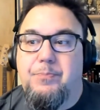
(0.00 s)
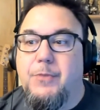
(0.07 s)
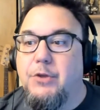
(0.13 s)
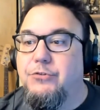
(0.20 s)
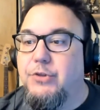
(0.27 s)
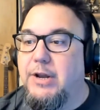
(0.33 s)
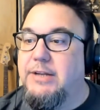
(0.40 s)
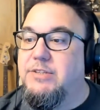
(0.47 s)

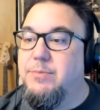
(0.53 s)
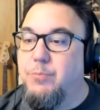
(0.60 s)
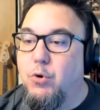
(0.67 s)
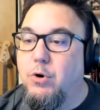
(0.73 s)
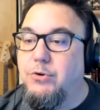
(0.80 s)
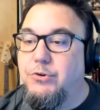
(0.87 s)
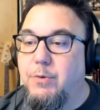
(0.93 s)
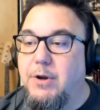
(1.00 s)
So that's
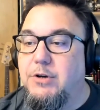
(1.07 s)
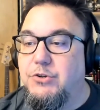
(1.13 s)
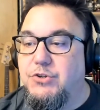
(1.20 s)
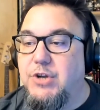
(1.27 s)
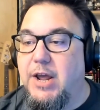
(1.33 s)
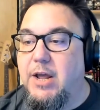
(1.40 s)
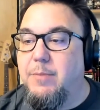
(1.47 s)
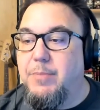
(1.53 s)
important to
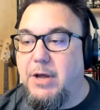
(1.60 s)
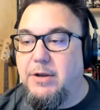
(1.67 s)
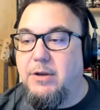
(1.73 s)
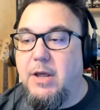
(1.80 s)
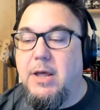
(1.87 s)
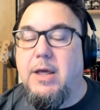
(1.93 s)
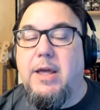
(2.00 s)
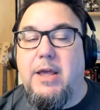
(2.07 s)
understand. But
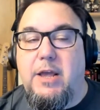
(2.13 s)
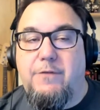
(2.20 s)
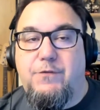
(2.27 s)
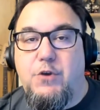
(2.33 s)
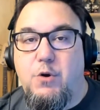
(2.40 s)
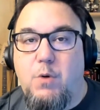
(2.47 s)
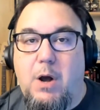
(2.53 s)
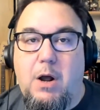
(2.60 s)
if
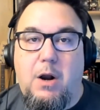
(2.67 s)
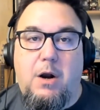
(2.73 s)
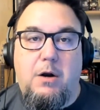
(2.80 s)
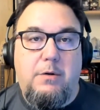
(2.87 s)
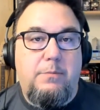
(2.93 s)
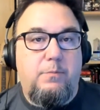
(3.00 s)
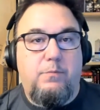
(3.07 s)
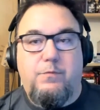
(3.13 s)
you
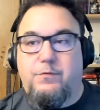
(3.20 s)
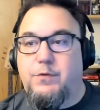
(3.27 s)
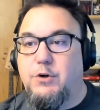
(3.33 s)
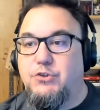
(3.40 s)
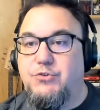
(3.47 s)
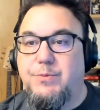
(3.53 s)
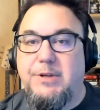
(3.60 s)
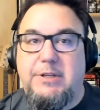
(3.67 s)
are
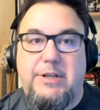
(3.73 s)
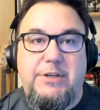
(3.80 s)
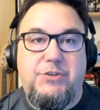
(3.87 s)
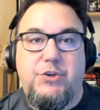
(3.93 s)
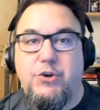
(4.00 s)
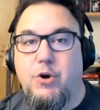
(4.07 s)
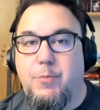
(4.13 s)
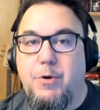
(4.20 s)
first release
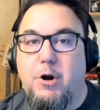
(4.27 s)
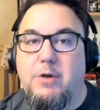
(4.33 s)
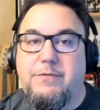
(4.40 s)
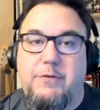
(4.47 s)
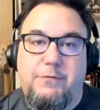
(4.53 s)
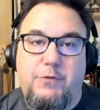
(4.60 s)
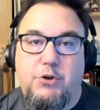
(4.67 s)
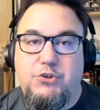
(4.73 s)
and you're part of a
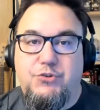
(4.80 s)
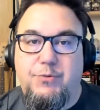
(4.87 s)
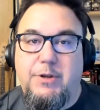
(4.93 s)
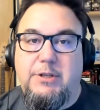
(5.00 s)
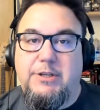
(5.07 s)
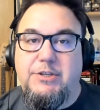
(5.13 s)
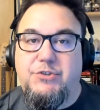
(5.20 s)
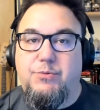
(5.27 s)
first
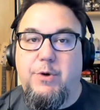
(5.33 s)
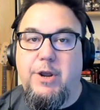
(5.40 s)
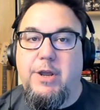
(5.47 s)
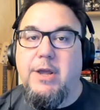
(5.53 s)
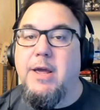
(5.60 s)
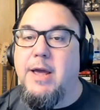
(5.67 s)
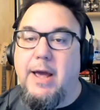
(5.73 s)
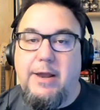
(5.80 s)
release
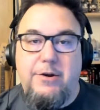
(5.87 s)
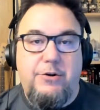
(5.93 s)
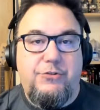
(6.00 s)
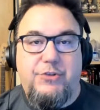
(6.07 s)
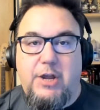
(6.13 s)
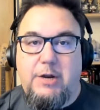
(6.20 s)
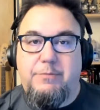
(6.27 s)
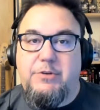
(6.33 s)
ring and you're
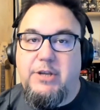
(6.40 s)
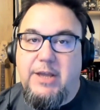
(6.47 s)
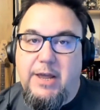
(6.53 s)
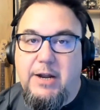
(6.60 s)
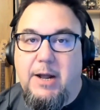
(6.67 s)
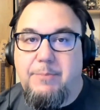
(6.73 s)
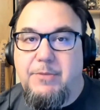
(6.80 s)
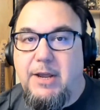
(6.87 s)
set up to get
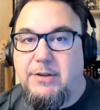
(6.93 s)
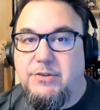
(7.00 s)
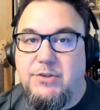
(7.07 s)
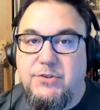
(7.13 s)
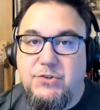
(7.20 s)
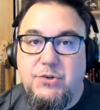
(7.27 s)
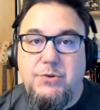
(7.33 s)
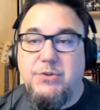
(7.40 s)
updates
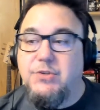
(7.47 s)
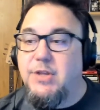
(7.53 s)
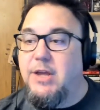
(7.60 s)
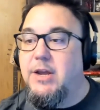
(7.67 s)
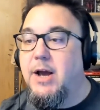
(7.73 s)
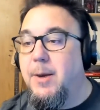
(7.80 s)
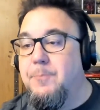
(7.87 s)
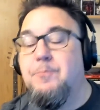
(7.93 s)
as soon as they
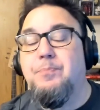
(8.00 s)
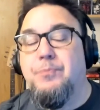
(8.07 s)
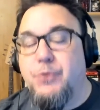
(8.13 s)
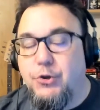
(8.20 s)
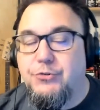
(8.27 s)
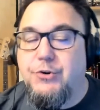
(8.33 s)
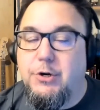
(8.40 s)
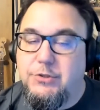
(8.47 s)
come,
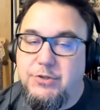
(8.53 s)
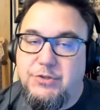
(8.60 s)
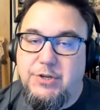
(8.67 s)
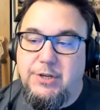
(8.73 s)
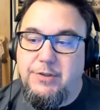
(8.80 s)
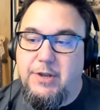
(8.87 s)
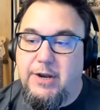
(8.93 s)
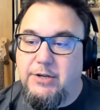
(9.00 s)
you'll start to see it
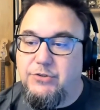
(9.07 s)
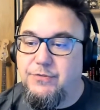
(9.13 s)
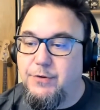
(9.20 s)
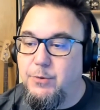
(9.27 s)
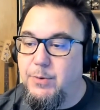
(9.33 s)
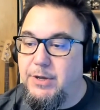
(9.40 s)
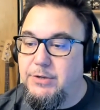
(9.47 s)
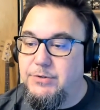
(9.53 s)
in the next few
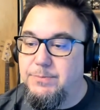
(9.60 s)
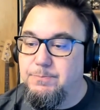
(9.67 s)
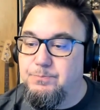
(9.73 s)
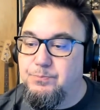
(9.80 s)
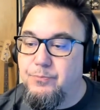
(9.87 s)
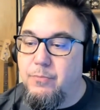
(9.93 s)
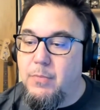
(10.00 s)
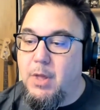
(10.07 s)
weeks.
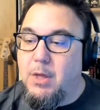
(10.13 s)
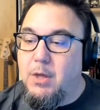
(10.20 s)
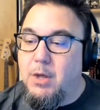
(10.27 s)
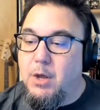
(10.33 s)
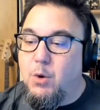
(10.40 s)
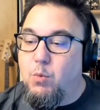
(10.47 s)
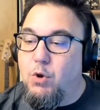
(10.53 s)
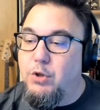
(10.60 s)

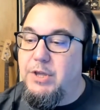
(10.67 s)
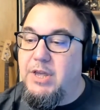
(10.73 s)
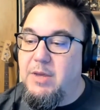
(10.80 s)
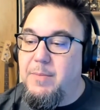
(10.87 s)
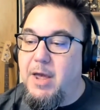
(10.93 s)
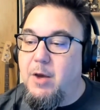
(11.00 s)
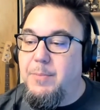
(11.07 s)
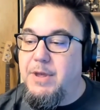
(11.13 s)
Will
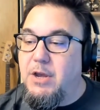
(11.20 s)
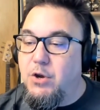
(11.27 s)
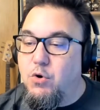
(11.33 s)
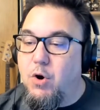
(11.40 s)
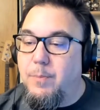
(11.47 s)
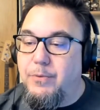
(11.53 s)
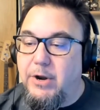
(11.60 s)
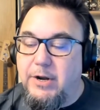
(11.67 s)
email be
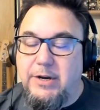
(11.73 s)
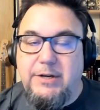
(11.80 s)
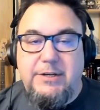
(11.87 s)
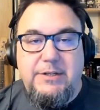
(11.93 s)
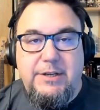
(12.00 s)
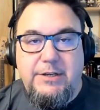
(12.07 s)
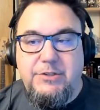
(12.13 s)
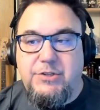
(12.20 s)
incorporated
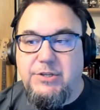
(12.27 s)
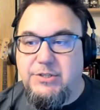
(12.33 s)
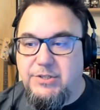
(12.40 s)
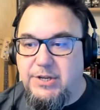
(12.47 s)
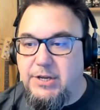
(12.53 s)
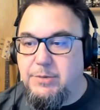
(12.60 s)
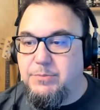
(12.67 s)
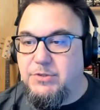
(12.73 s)
into
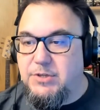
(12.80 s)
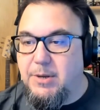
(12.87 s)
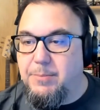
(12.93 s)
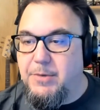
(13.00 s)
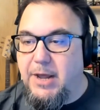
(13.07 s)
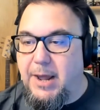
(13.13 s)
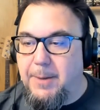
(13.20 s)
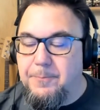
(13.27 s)
Teams
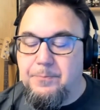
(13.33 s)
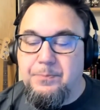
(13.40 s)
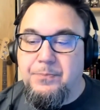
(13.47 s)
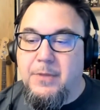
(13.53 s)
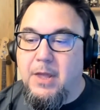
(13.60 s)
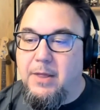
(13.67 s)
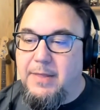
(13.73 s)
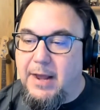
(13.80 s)
someday?
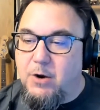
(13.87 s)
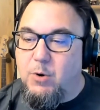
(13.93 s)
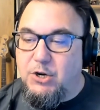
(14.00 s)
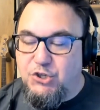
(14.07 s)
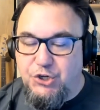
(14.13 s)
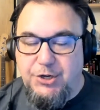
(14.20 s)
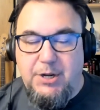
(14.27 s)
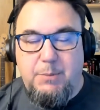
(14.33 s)
That
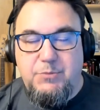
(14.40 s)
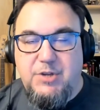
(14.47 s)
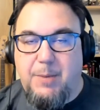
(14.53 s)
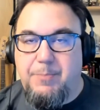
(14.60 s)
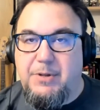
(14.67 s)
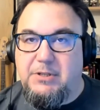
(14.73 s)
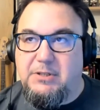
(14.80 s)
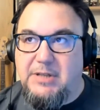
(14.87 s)
question comes
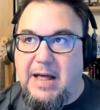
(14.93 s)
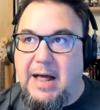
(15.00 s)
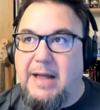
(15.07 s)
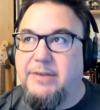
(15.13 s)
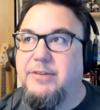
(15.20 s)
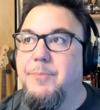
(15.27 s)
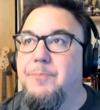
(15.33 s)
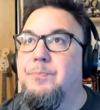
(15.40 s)
up a
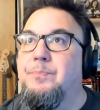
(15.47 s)
lot.